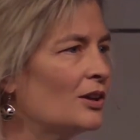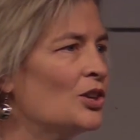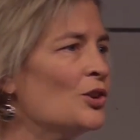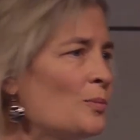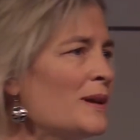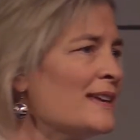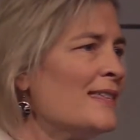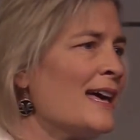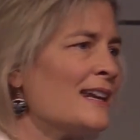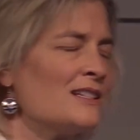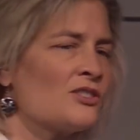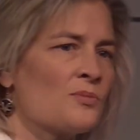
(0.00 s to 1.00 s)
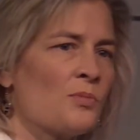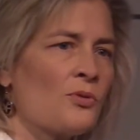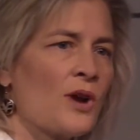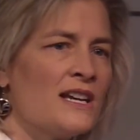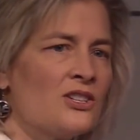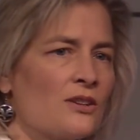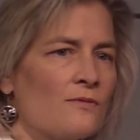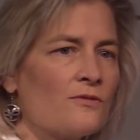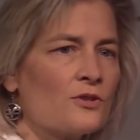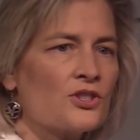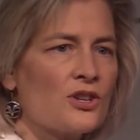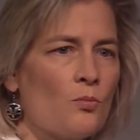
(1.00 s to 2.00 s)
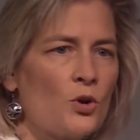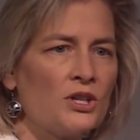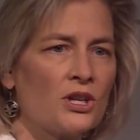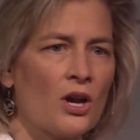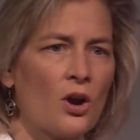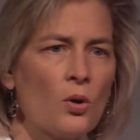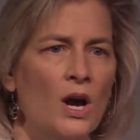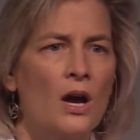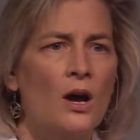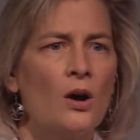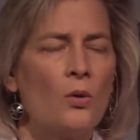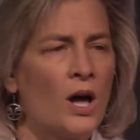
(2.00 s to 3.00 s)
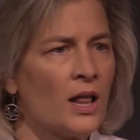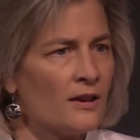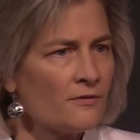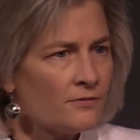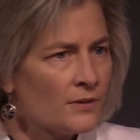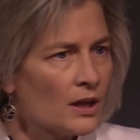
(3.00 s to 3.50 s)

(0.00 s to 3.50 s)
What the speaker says: You be that inspiration for someone to go, well,